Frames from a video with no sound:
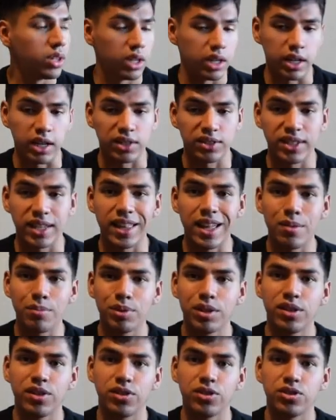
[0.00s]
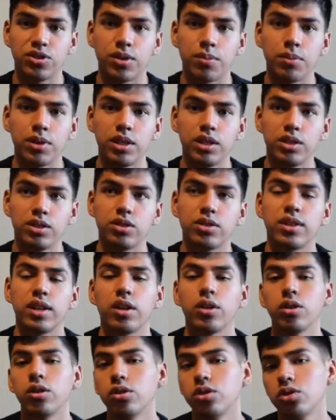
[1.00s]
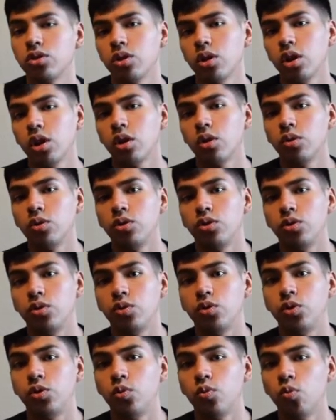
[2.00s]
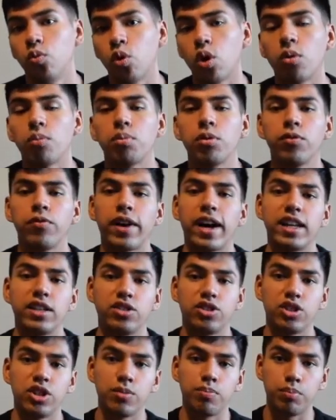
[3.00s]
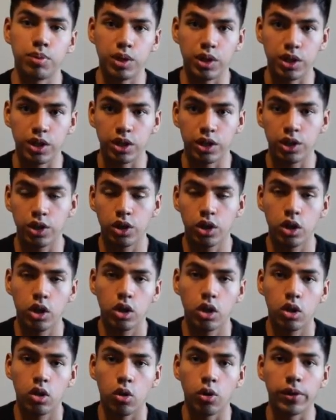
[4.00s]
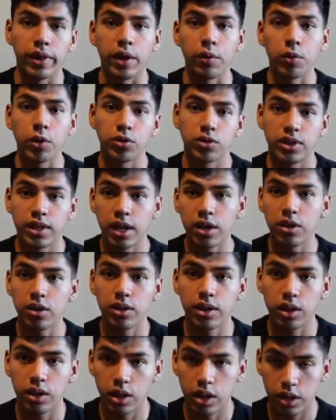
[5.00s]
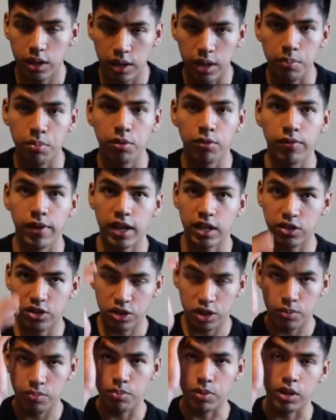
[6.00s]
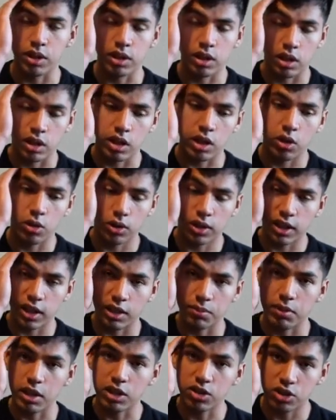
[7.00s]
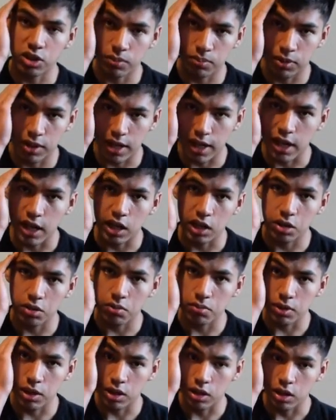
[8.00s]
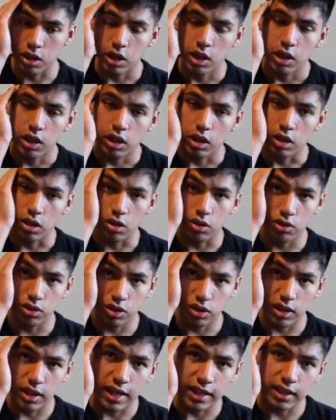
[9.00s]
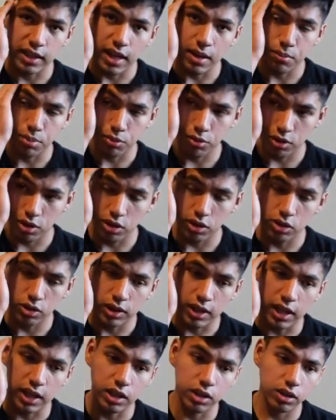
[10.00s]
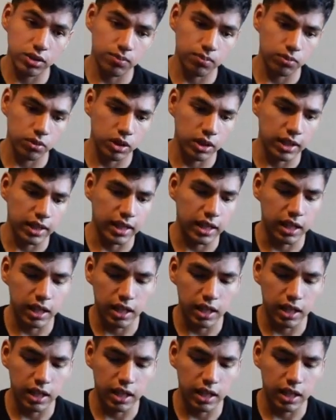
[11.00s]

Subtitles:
And I say that because some of these sellers won't provide shipping, or they won't tell you that they provide shipping, and they'll claim they ship the item, and you know, just at that point you kind of get